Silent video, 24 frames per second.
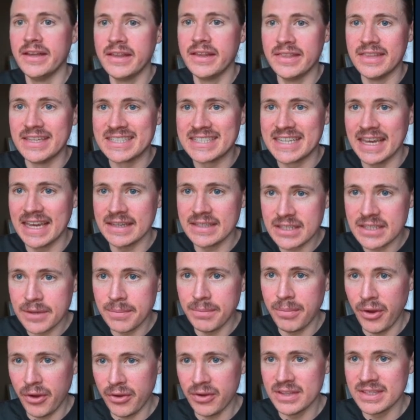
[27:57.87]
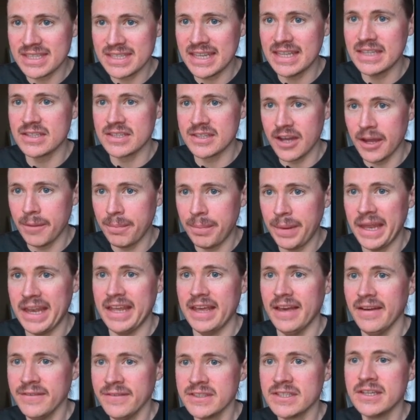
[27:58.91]
the text components inside
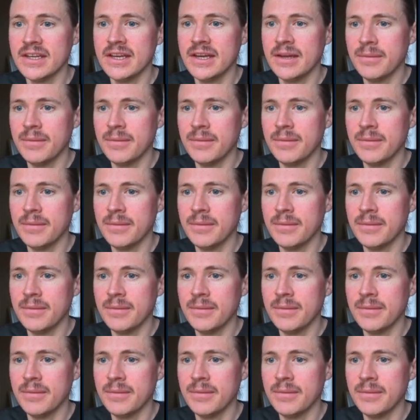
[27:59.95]
PDFs,